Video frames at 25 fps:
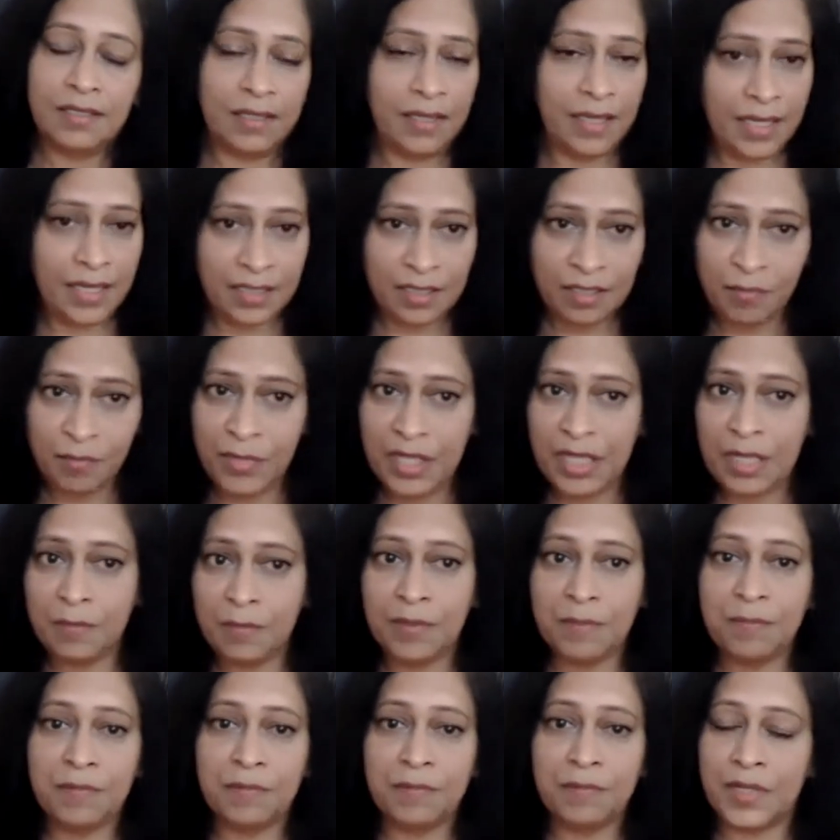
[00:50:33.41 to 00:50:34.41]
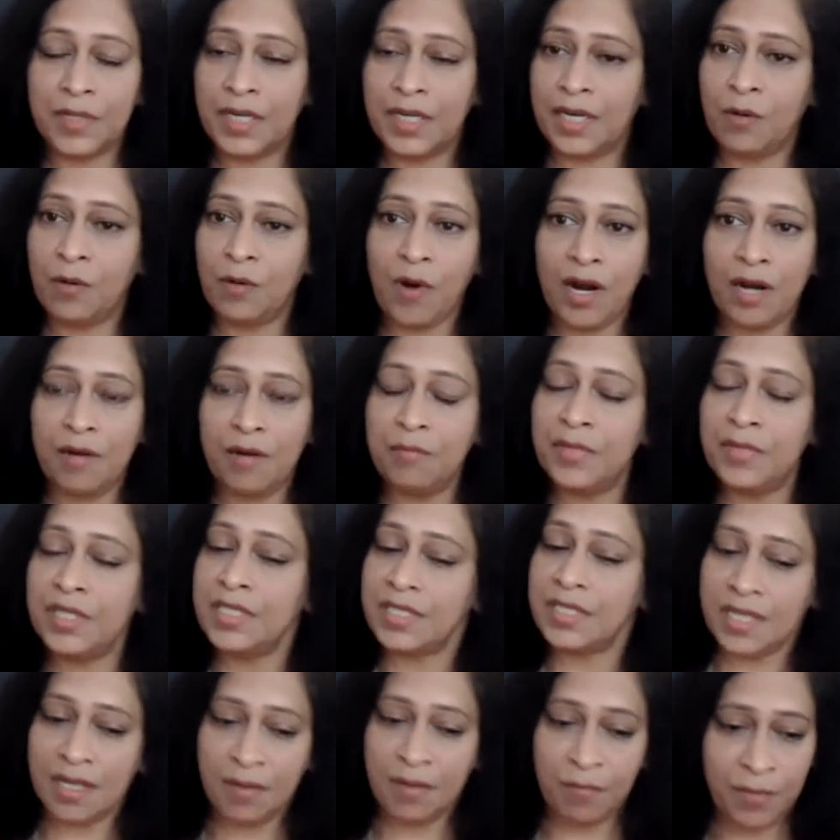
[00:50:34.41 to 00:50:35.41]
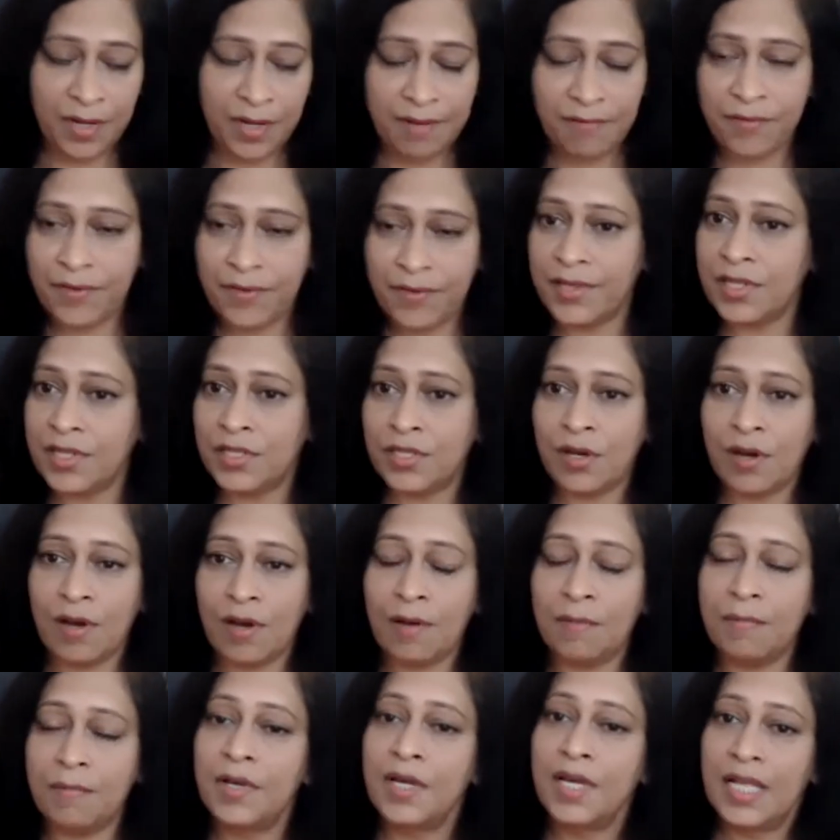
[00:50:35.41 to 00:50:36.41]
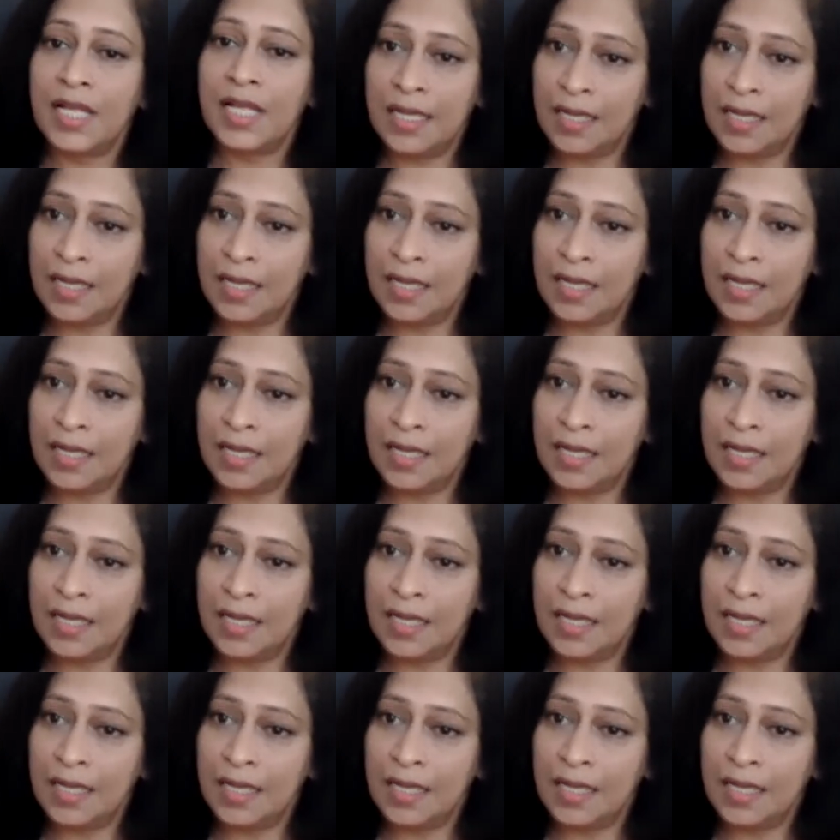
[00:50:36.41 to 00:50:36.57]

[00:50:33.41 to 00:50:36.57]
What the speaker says: Get the minimum requirements, apply for the job,